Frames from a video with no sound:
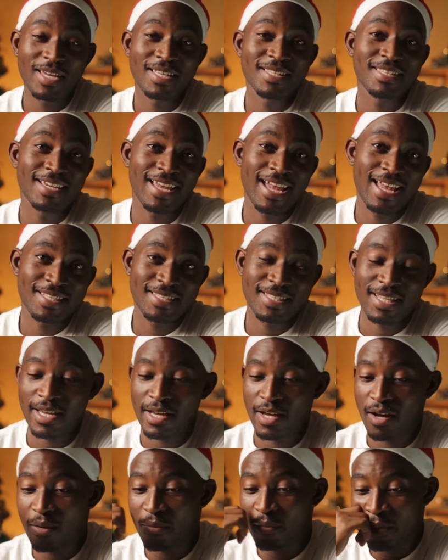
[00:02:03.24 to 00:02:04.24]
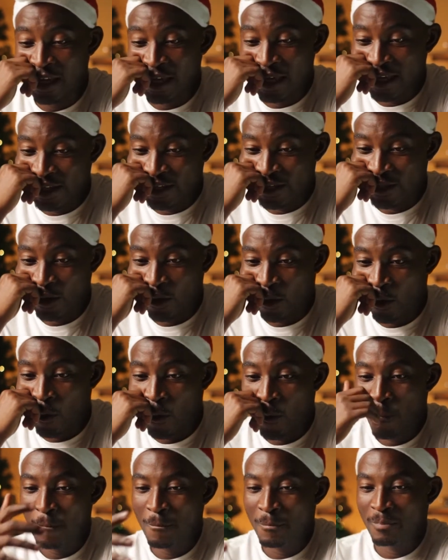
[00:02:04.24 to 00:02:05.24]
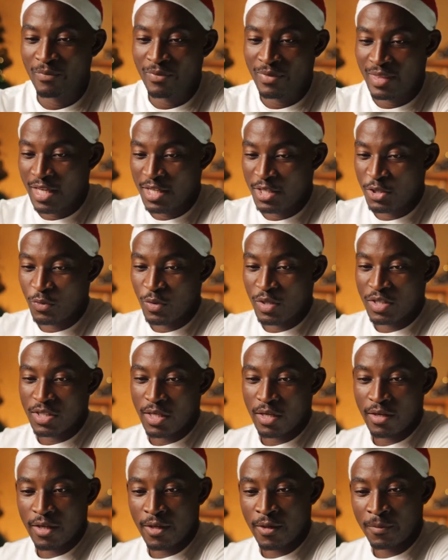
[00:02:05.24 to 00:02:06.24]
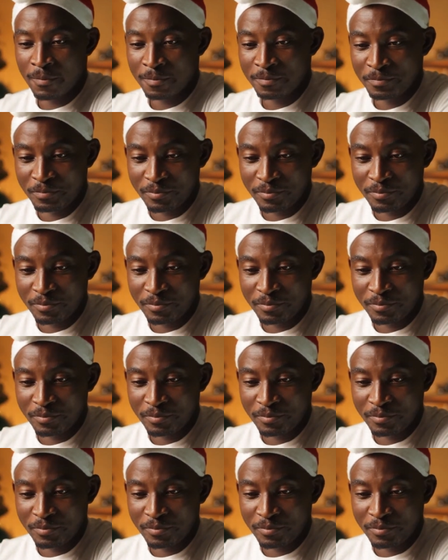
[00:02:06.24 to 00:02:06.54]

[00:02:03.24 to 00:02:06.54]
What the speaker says: basic as they come. So let's screen share here.